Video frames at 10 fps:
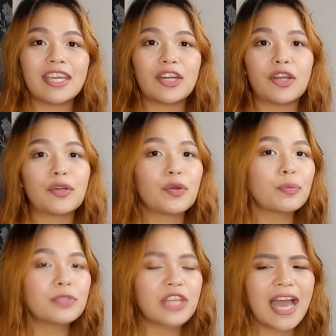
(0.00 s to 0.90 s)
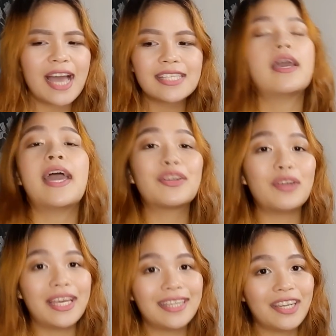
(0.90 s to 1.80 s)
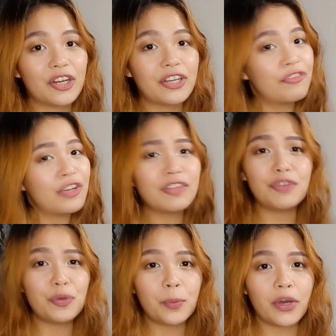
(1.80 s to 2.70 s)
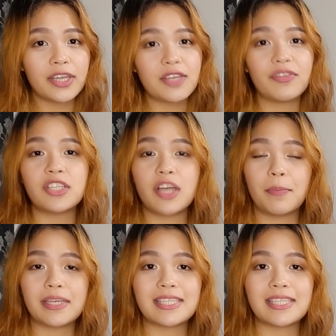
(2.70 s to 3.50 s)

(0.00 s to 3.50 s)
in our group chats and collated our different viewpoints of the topics